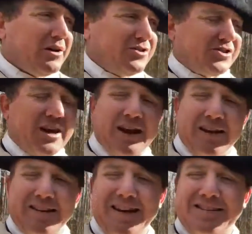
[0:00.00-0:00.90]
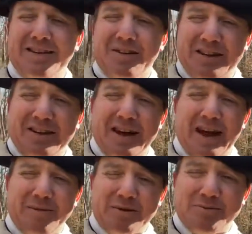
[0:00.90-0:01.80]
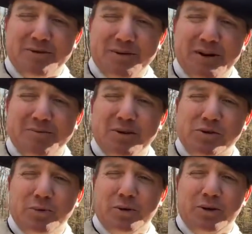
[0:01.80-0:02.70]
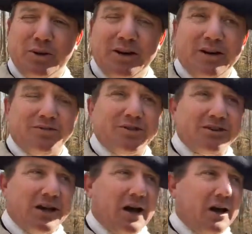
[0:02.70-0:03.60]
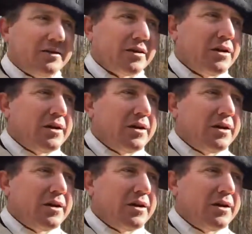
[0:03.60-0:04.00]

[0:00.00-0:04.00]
Just getting a taste of it today, it must have been pretty miserable for these guys